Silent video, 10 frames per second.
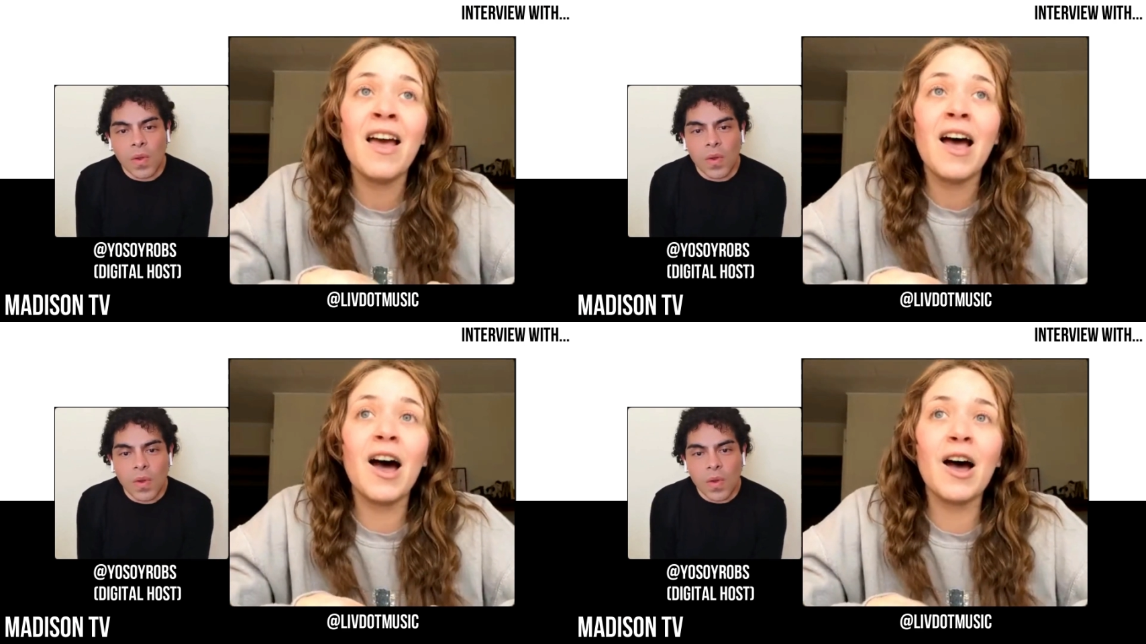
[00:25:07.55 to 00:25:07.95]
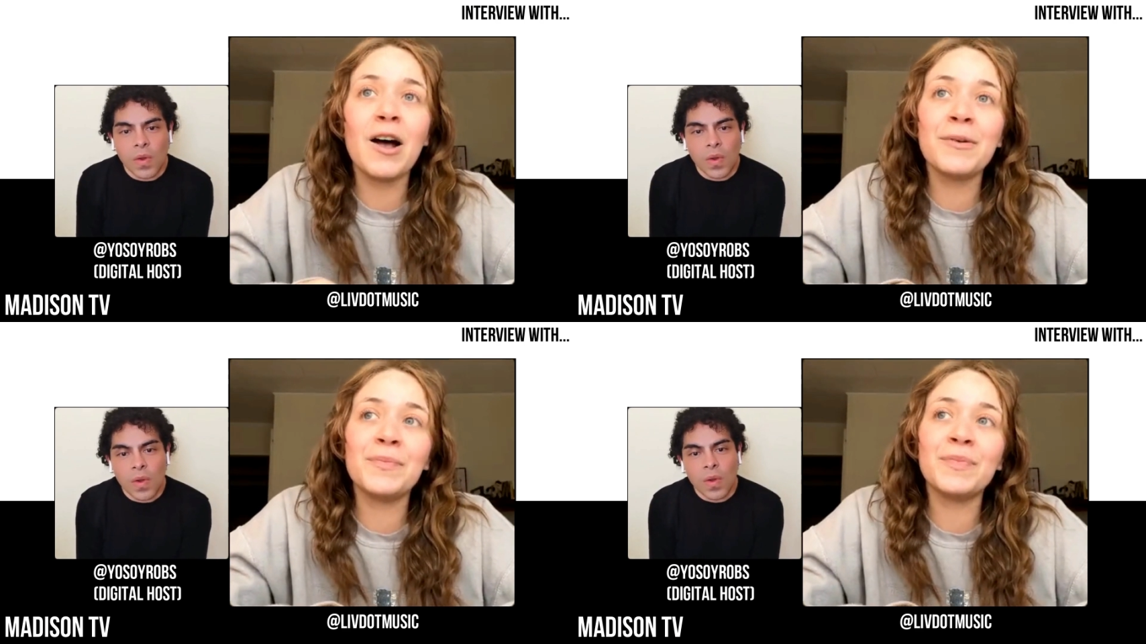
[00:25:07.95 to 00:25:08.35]

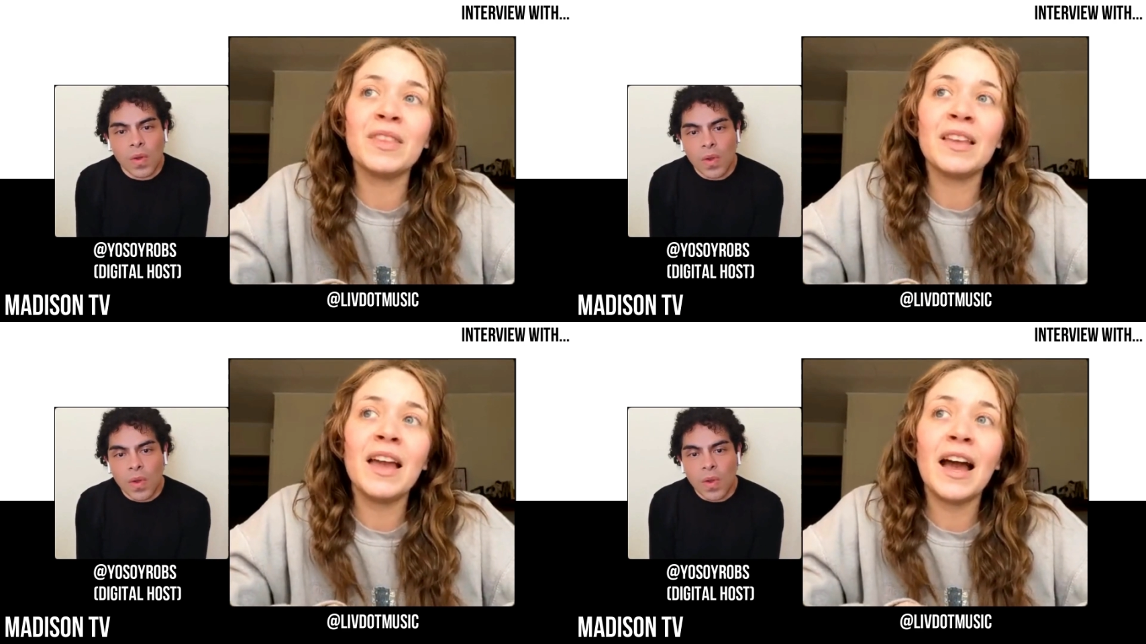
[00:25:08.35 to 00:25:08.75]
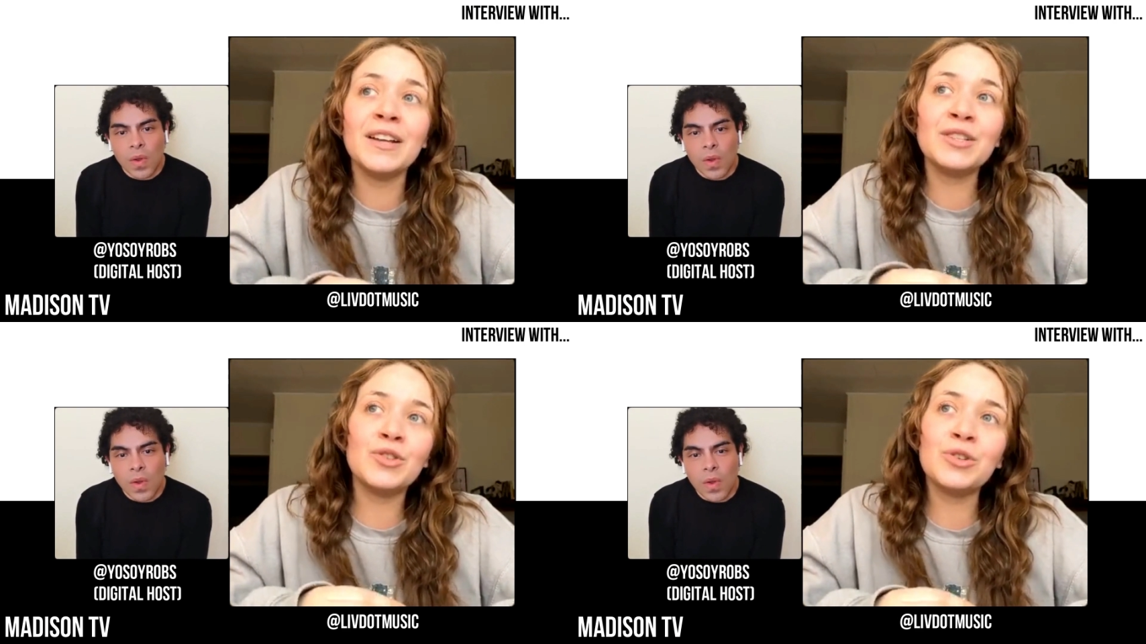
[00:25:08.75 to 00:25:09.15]
Speaker 1: Um, I
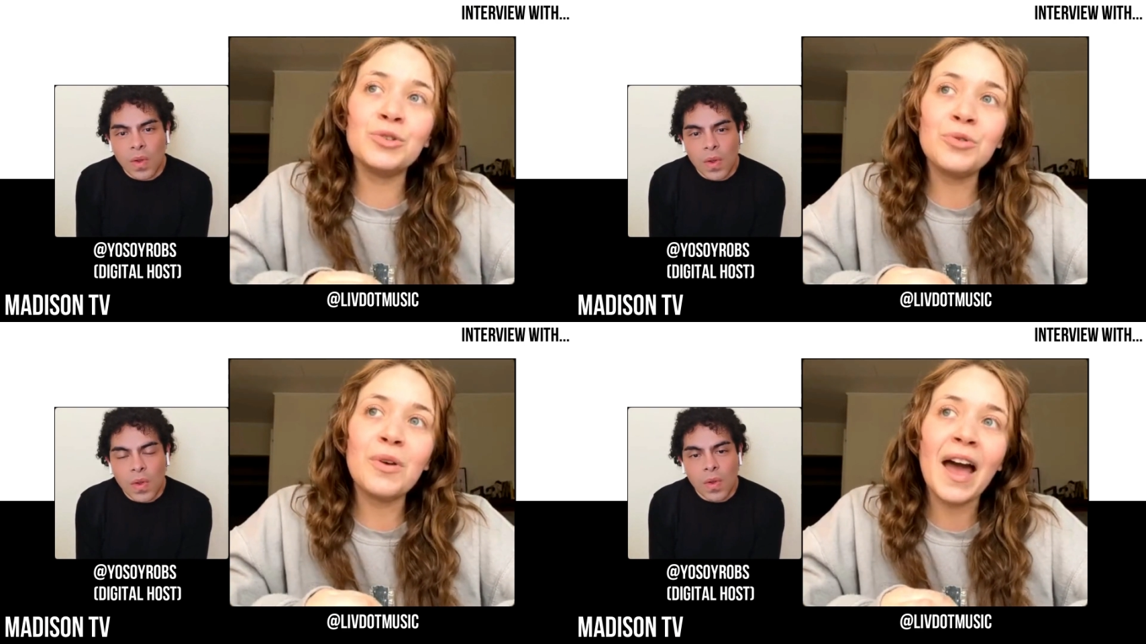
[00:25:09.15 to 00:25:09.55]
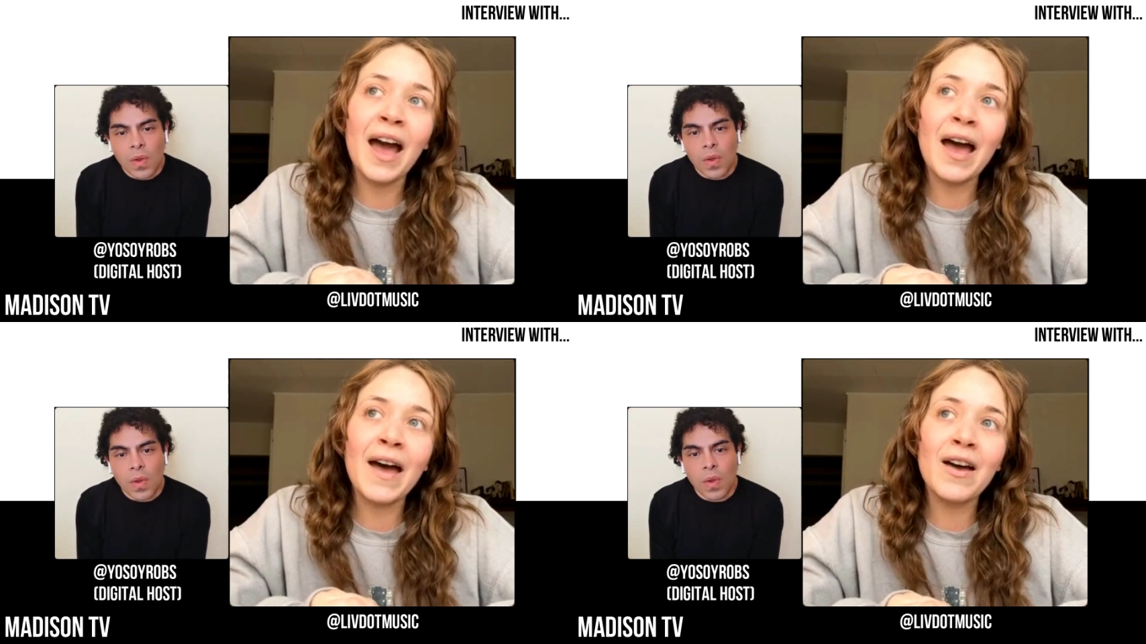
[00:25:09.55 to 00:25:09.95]
do
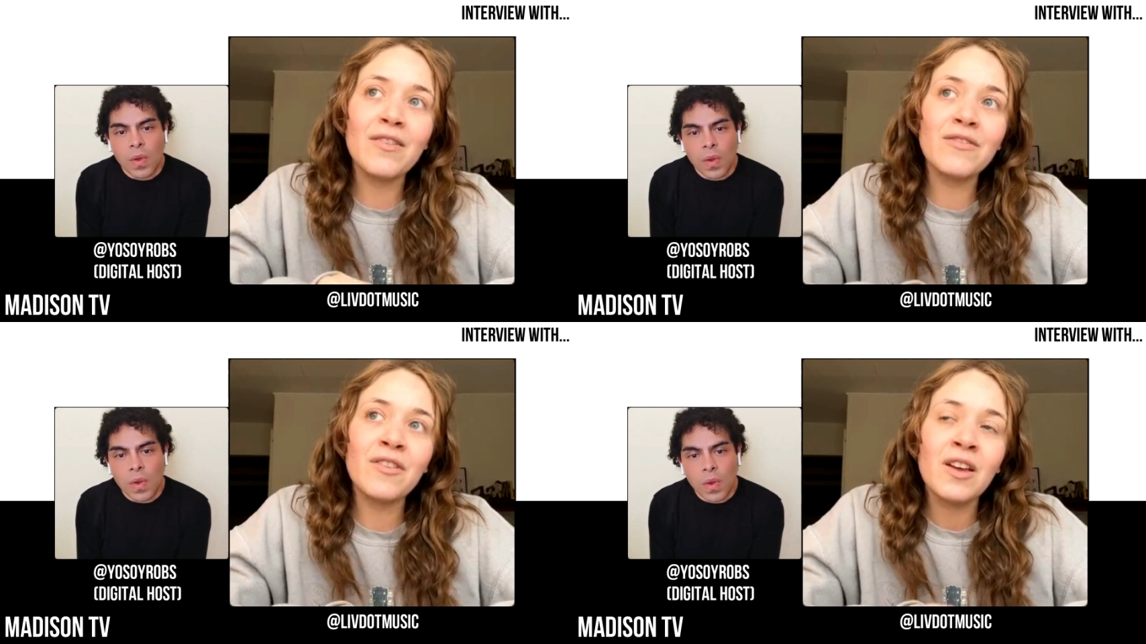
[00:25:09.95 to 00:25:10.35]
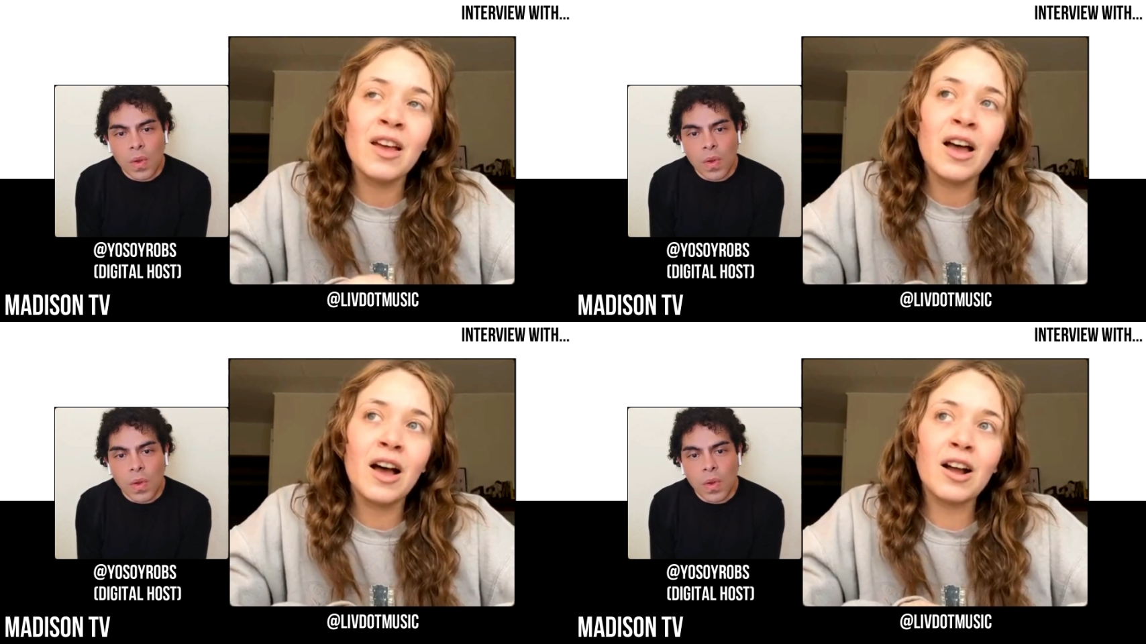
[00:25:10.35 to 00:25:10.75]
have
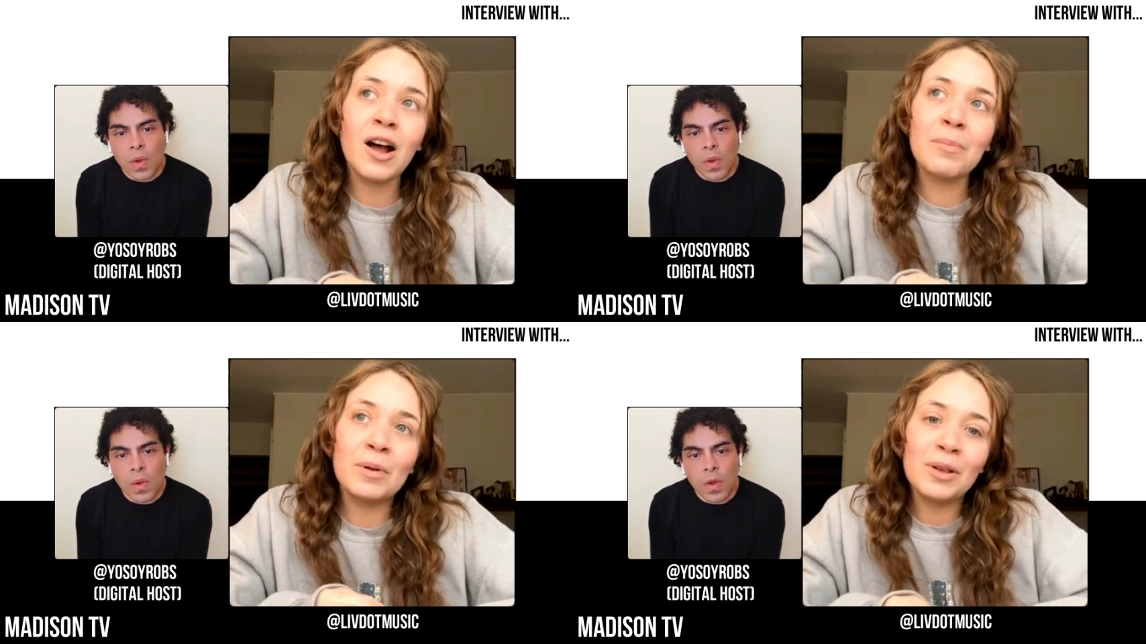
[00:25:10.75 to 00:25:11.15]
a couple